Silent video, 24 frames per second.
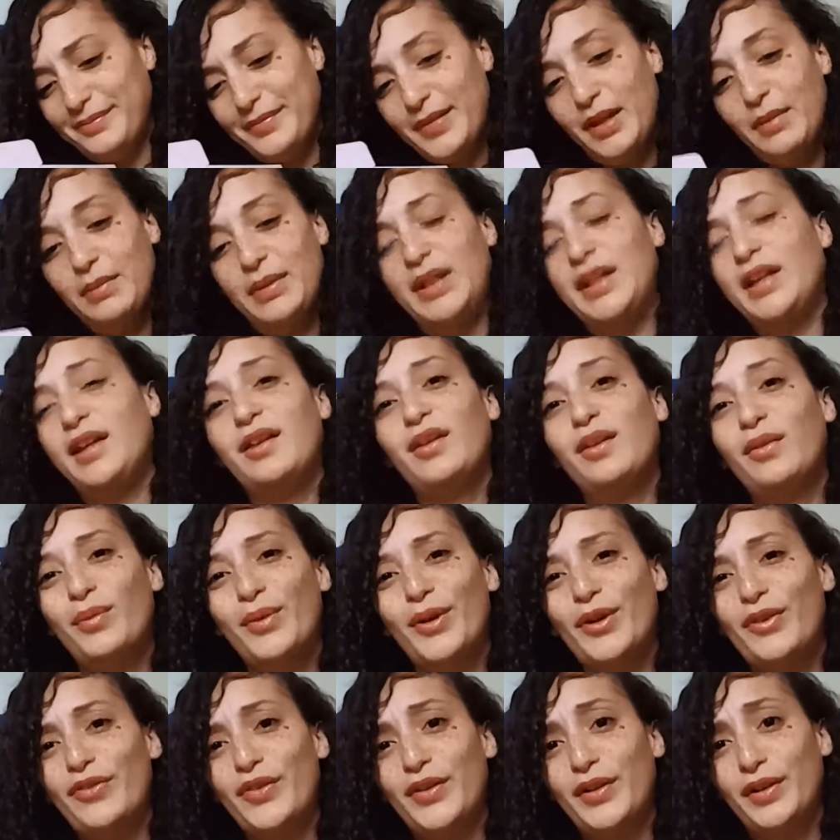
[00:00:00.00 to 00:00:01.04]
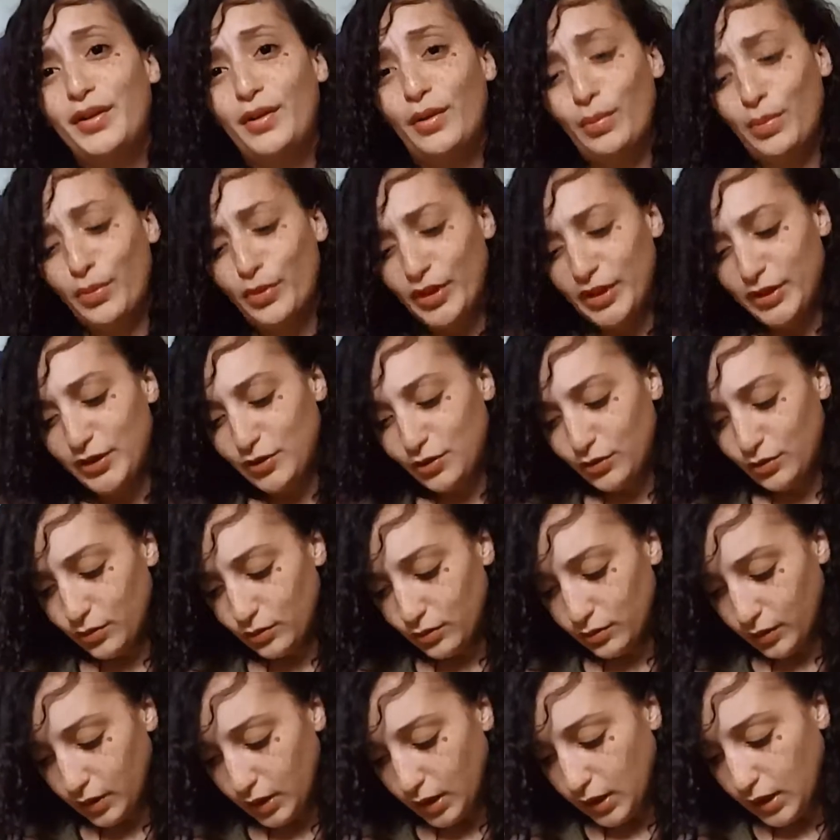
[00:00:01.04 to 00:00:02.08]
I mean, it could work for a little boy
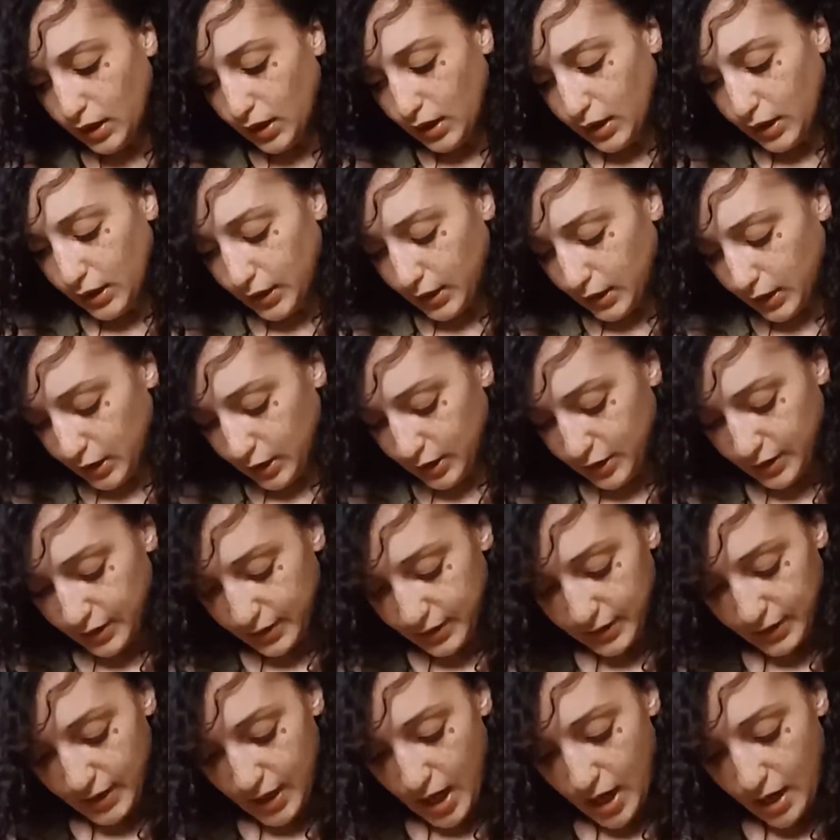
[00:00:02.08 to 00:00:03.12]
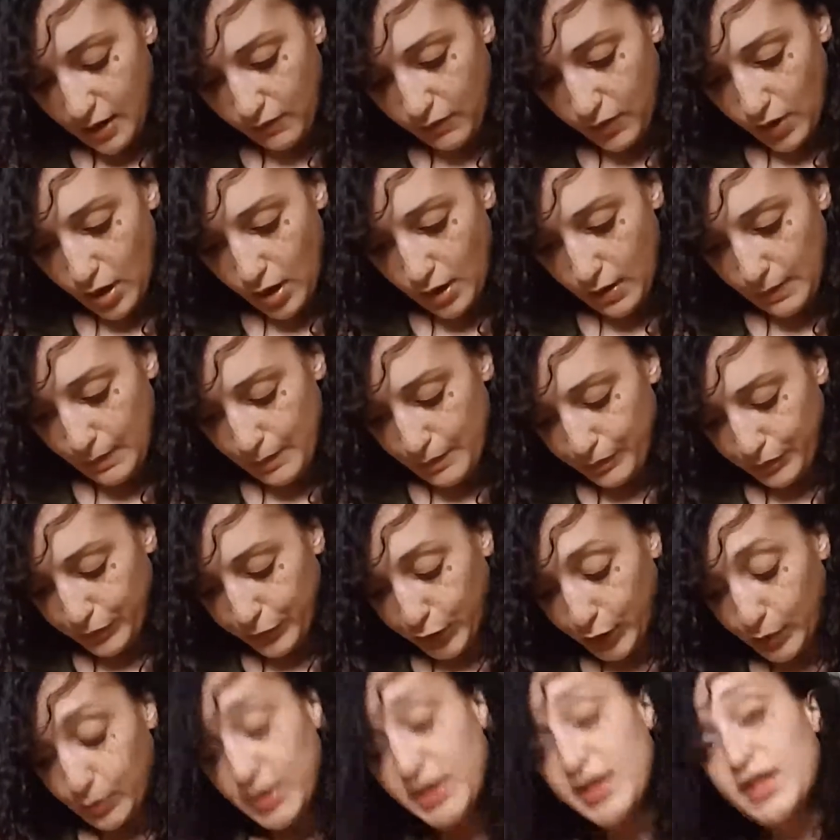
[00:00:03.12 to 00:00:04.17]
too. It does have
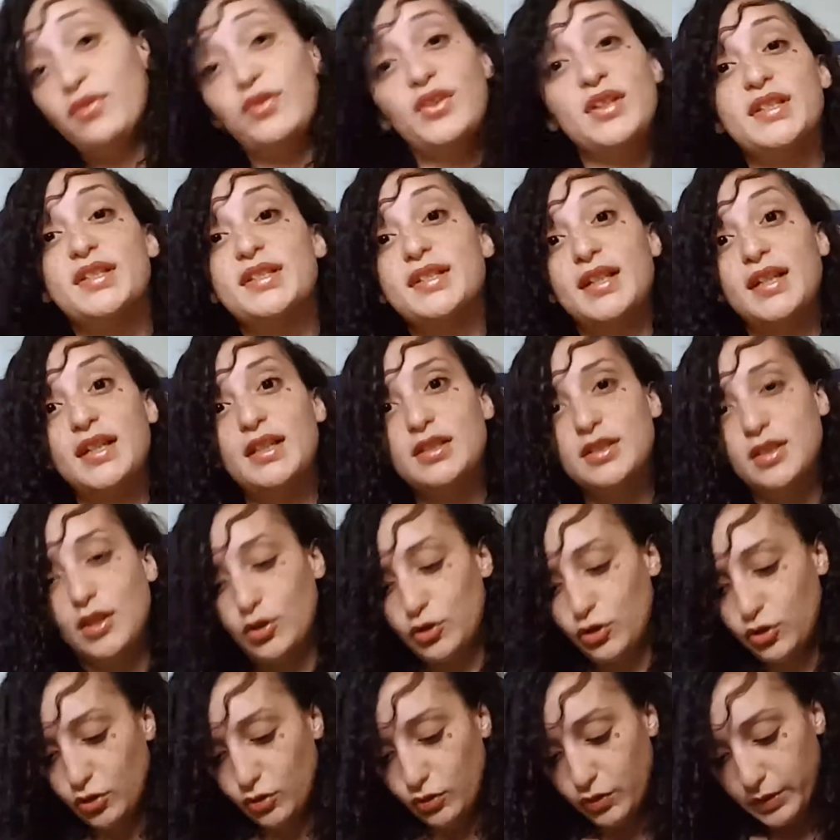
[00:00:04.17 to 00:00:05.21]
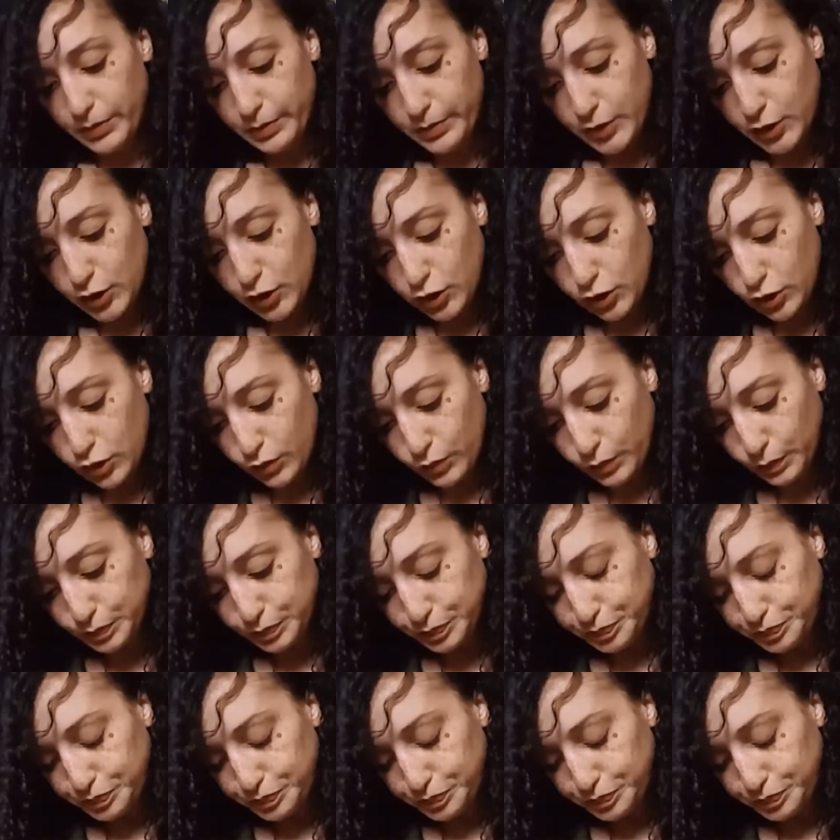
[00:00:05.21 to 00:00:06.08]
3 different seams. I'll show them to you.